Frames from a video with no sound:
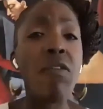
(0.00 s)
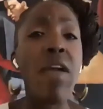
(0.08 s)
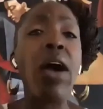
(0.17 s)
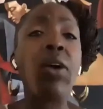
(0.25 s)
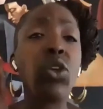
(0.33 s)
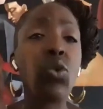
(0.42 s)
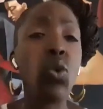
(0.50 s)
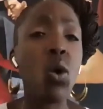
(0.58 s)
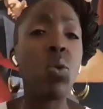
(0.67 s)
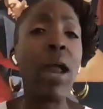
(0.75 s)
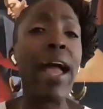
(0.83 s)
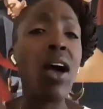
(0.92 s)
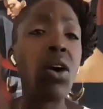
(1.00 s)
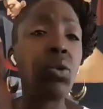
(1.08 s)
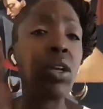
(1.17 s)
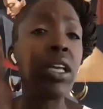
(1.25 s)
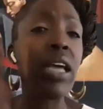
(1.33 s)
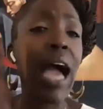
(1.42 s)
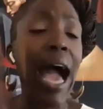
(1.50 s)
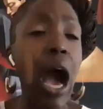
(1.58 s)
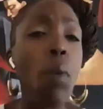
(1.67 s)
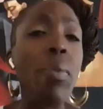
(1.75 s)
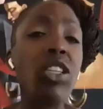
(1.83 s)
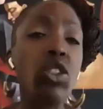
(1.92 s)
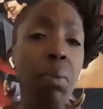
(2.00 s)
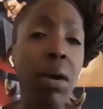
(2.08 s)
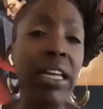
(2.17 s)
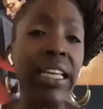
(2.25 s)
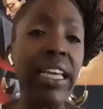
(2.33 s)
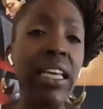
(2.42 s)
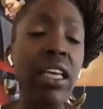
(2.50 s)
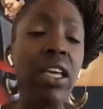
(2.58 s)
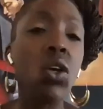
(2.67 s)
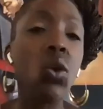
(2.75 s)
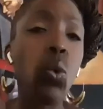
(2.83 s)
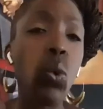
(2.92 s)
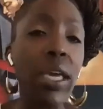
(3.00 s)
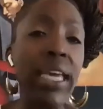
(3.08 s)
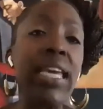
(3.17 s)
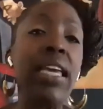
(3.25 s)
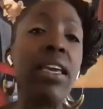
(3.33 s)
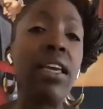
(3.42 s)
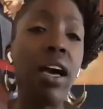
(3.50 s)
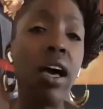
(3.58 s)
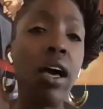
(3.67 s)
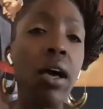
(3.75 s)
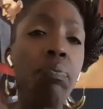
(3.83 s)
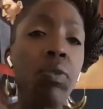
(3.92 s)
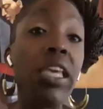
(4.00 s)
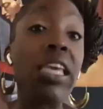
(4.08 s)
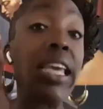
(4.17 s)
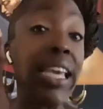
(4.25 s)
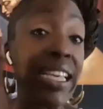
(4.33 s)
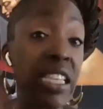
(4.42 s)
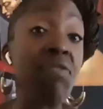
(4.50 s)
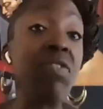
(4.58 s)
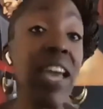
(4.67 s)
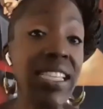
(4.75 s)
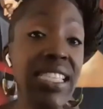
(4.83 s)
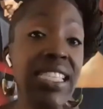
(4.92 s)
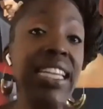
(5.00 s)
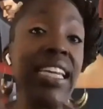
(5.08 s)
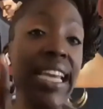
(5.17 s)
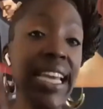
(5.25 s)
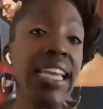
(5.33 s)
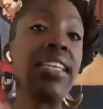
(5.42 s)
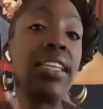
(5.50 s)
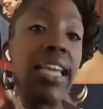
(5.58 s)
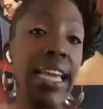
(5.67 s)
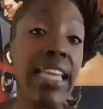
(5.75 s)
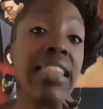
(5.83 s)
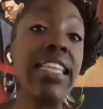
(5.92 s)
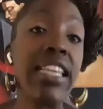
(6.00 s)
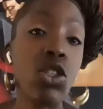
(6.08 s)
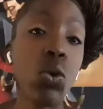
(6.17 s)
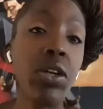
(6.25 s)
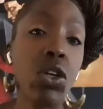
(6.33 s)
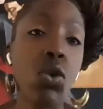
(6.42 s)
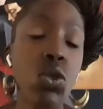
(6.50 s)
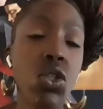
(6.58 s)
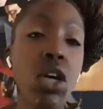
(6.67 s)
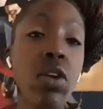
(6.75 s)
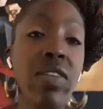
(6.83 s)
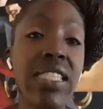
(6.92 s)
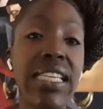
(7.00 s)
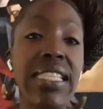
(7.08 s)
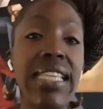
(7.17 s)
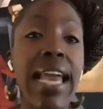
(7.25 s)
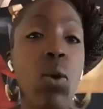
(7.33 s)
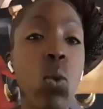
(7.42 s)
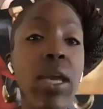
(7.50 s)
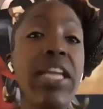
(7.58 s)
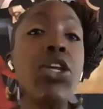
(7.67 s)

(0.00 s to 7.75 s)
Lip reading: our value around how much money we is invested in these critical services.